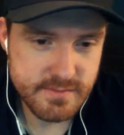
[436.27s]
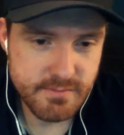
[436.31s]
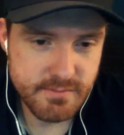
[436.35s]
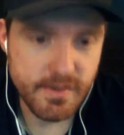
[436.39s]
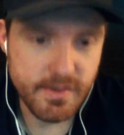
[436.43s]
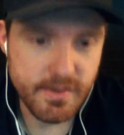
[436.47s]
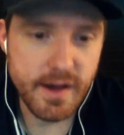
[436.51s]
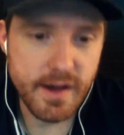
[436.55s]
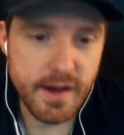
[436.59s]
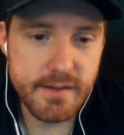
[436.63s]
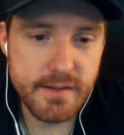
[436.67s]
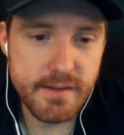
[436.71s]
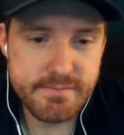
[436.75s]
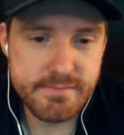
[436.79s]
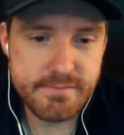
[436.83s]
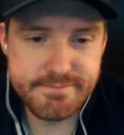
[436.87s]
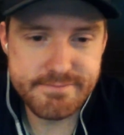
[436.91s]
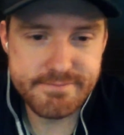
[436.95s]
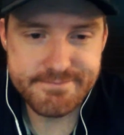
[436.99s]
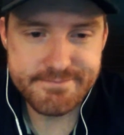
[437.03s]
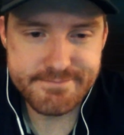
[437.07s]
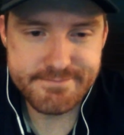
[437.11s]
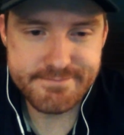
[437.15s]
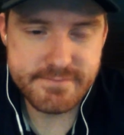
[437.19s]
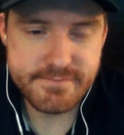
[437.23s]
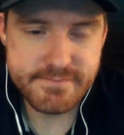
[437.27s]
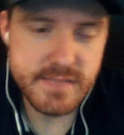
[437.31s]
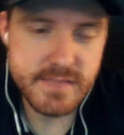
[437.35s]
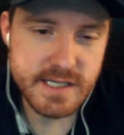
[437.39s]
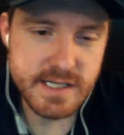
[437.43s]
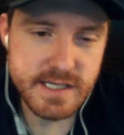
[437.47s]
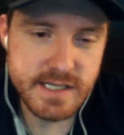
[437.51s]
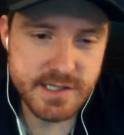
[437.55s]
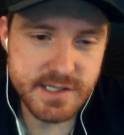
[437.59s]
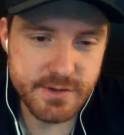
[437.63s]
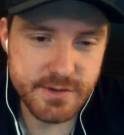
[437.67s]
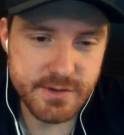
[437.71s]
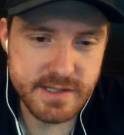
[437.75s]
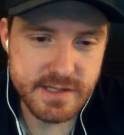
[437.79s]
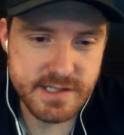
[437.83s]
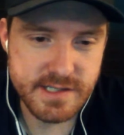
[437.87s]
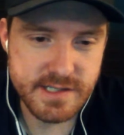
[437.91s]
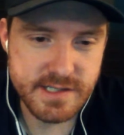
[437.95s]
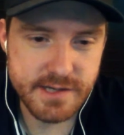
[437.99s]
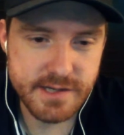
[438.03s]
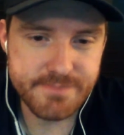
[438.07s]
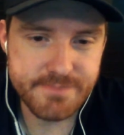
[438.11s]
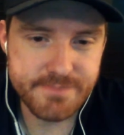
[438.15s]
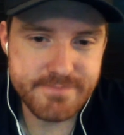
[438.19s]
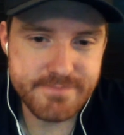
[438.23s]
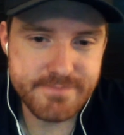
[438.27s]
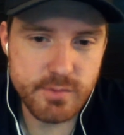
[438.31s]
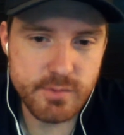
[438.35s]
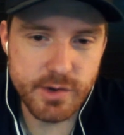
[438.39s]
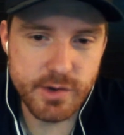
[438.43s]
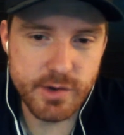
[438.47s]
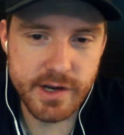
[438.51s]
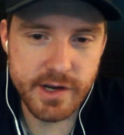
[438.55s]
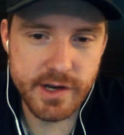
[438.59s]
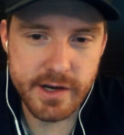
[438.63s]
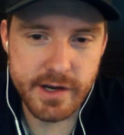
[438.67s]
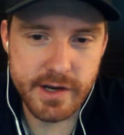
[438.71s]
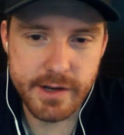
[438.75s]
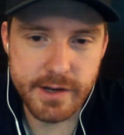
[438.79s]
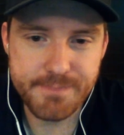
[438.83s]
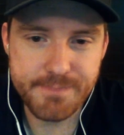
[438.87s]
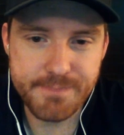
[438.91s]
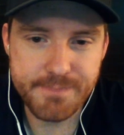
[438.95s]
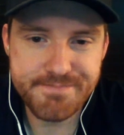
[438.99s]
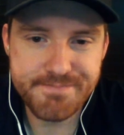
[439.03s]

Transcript: But it's USC. What are you going to do?